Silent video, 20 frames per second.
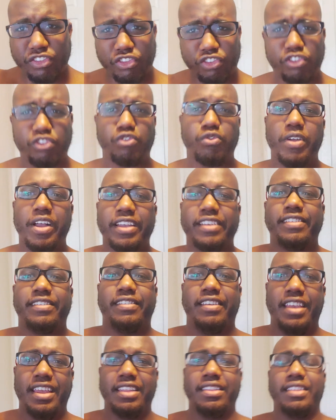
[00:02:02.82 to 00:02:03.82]

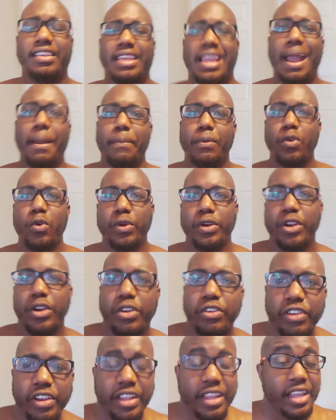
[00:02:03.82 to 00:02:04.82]
stress in the Capricorn
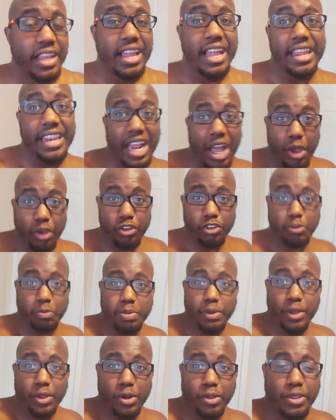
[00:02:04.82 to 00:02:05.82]
energy. And now it's just
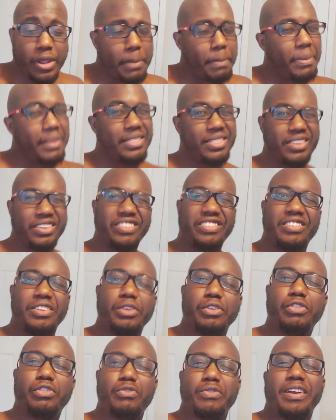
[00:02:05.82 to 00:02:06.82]
Pluto there, but there's still
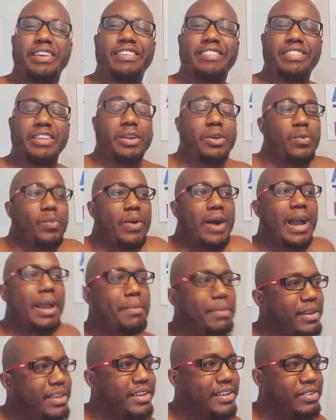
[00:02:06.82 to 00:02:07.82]
stress there. Why?
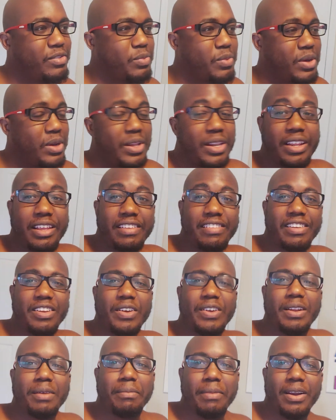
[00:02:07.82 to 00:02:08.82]
Because, well, at least here
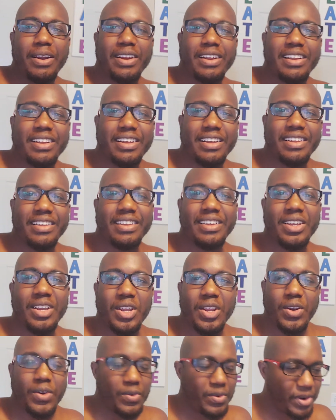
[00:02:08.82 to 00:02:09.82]
in America,
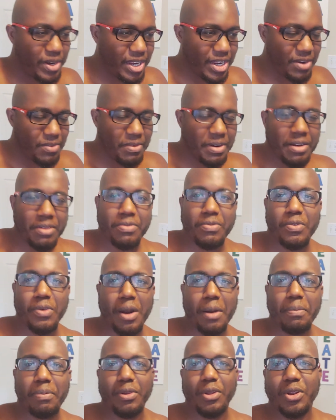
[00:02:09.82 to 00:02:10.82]
we're getting ready for
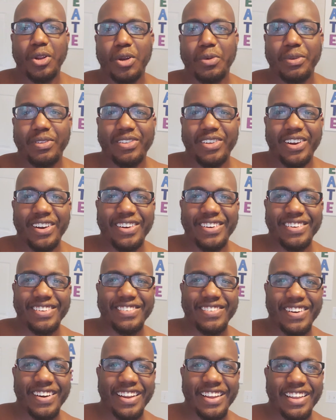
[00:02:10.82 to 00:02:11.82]
our Pluto return,
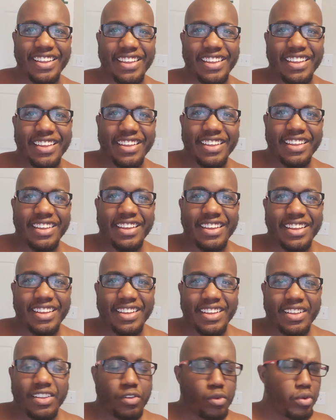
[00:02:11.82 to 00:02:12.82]
right?
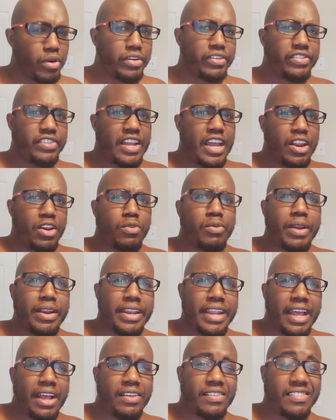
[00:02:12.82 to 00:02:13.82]
So where's Saturn right
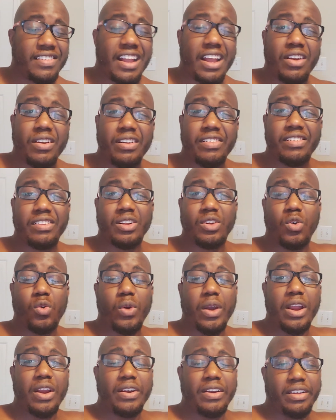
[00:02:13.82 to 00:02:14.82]
now? Saturn is in
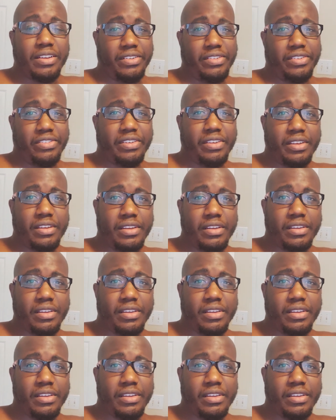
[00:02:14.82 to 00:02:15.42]
Aquarius.